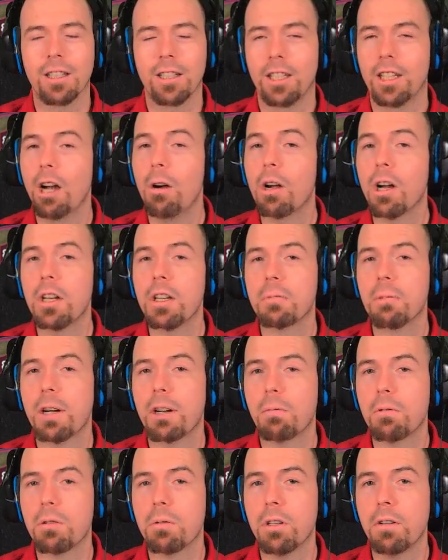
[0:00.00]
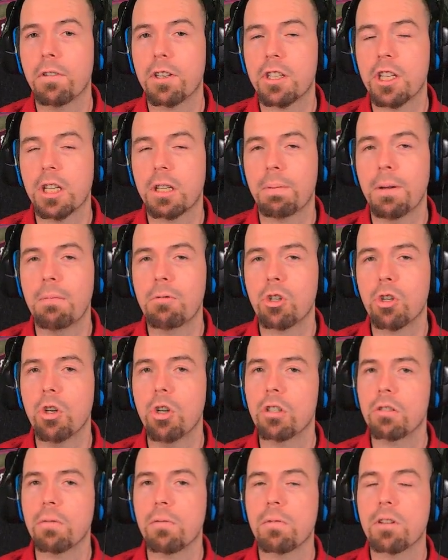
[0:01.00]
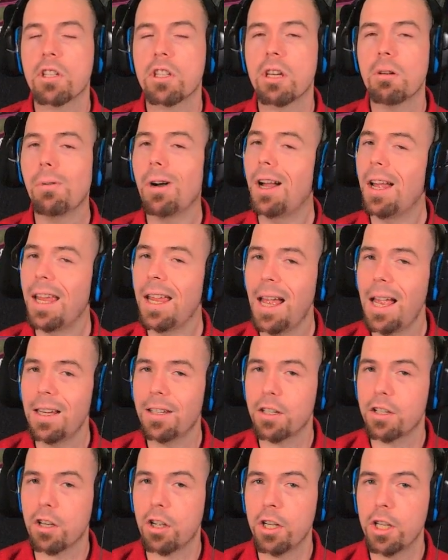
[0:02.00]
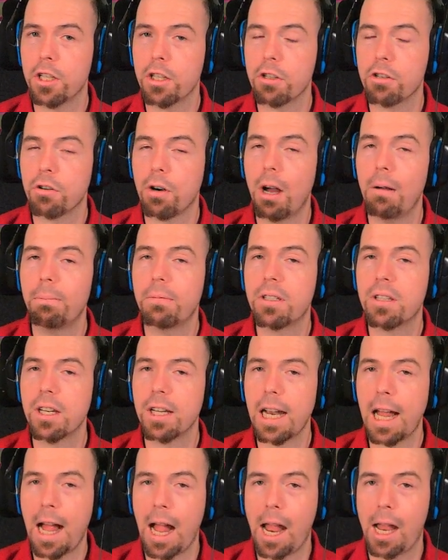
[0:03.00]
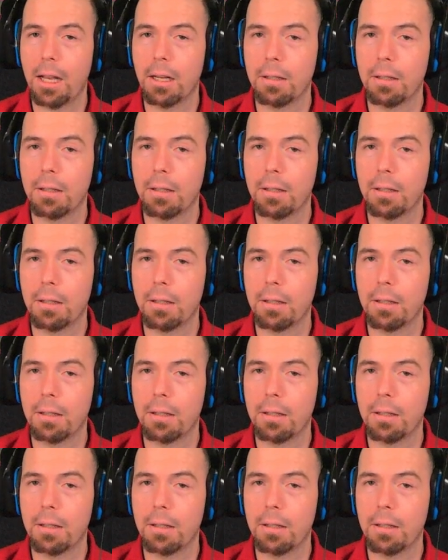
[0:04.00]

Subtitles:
Yo guys, welcome to another 6pm shorts where we'll see what EA has decided to drop today.